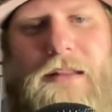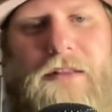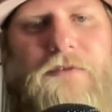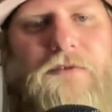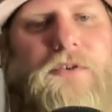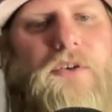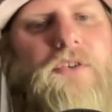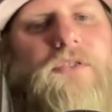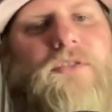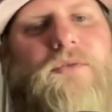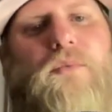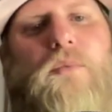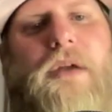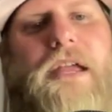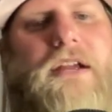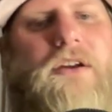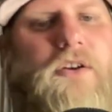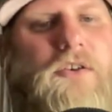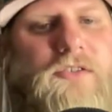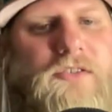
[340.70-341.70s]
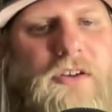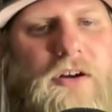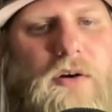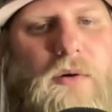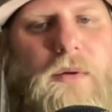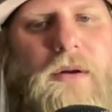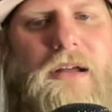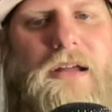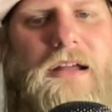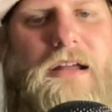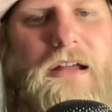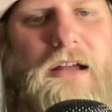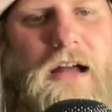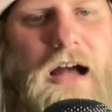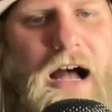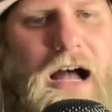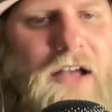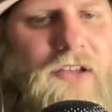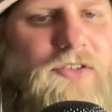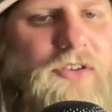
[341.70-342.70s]
first week or so,
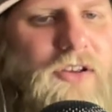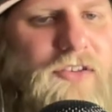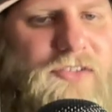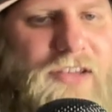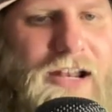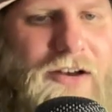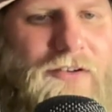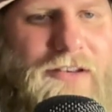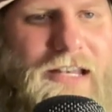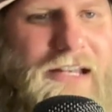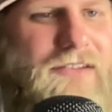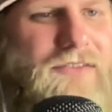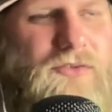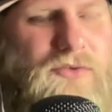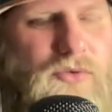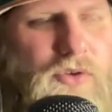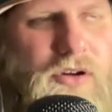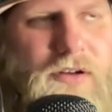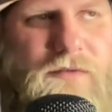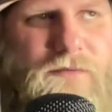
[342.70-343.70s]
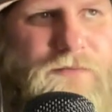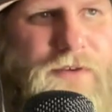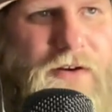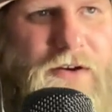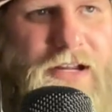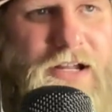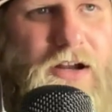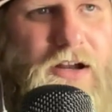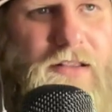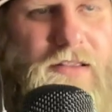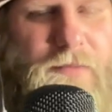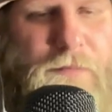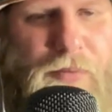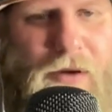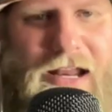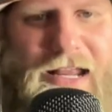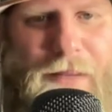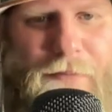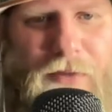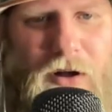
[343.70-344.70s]
Saucedo didn't look very good.
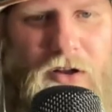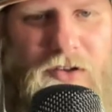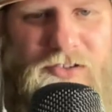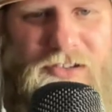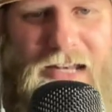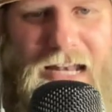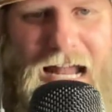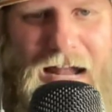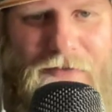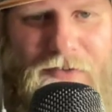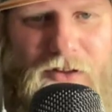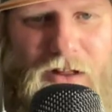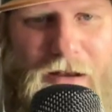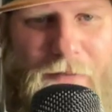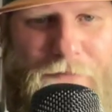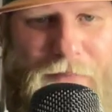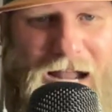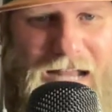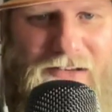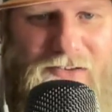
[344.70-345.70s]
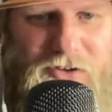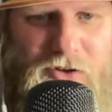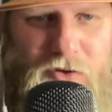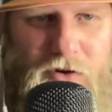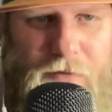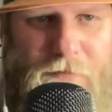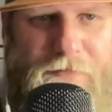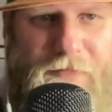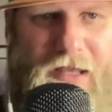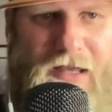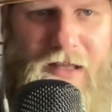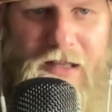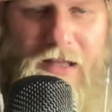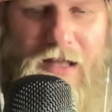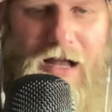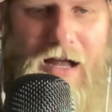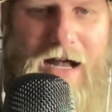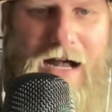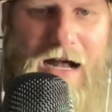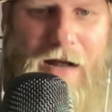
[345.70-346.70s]
Breaking balls didn't have a lot of bite to him.
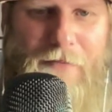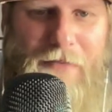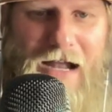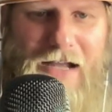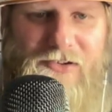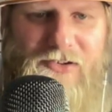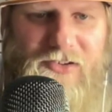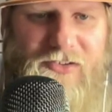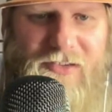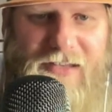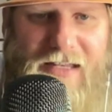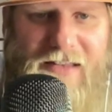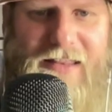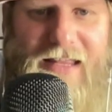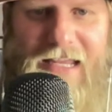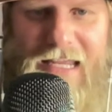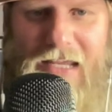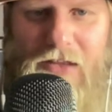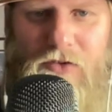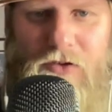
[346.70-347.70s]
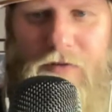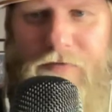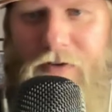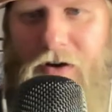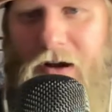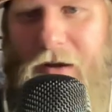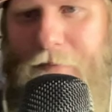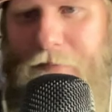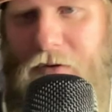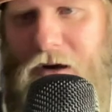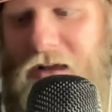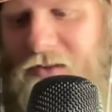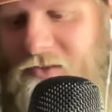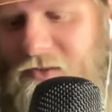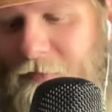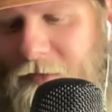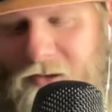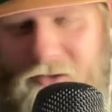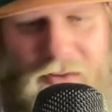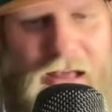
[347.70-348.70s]
I just didn't think he looked very
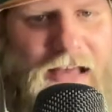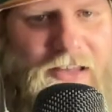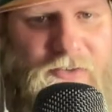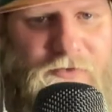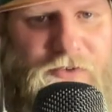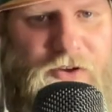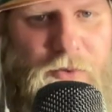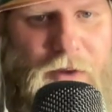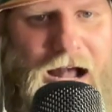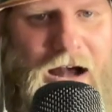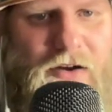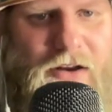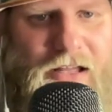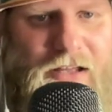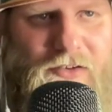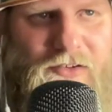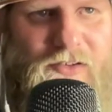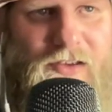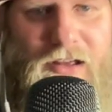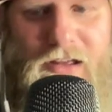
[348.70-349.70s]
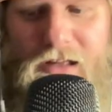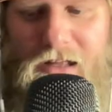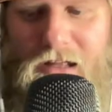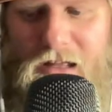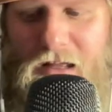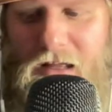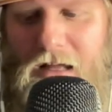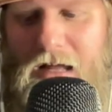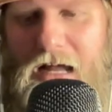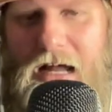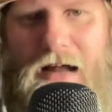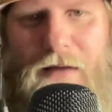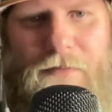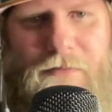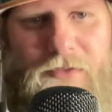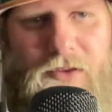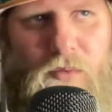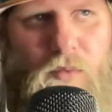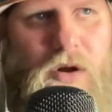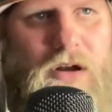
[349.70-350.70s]
impressive. His last few outings,
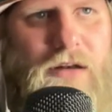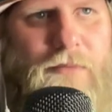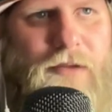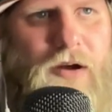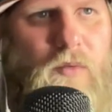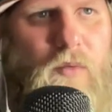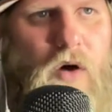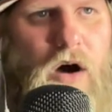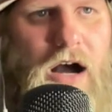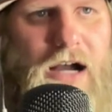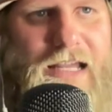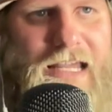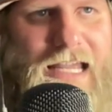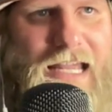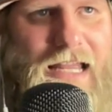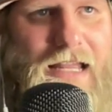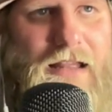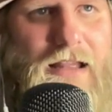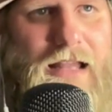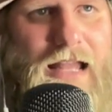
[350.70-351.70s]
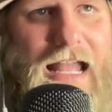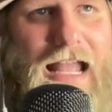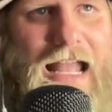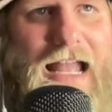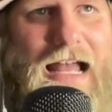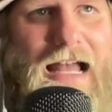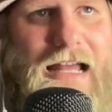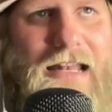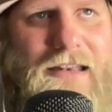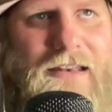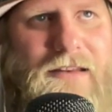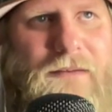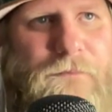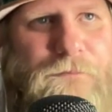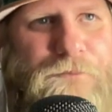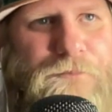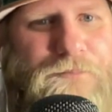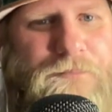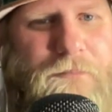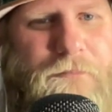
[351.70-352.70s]
the one in Milwaukee, and
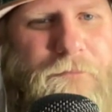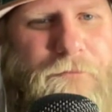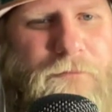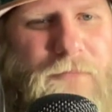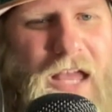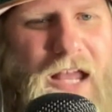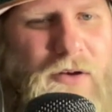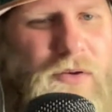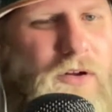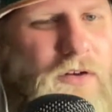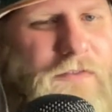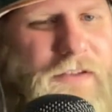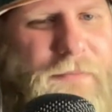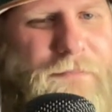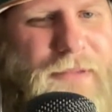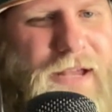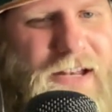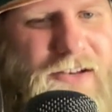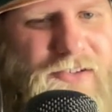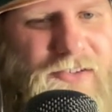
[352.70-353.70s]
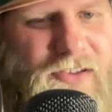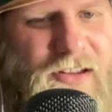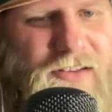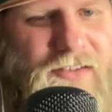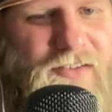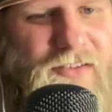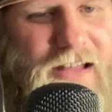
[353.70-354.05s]
I don't know if he pitched since